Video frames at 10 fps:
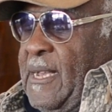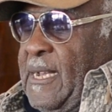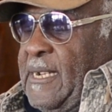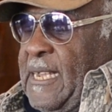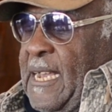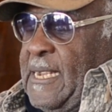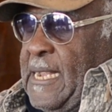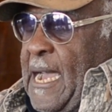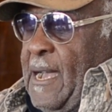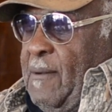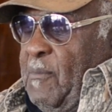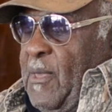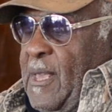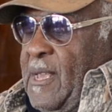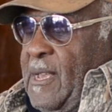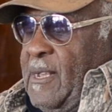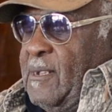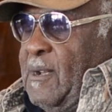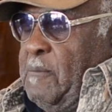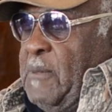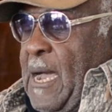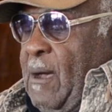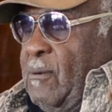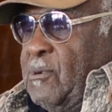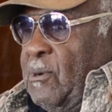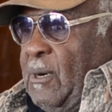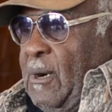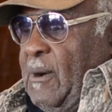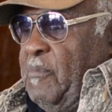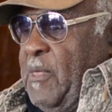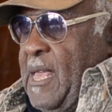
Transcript: And then now, it come down to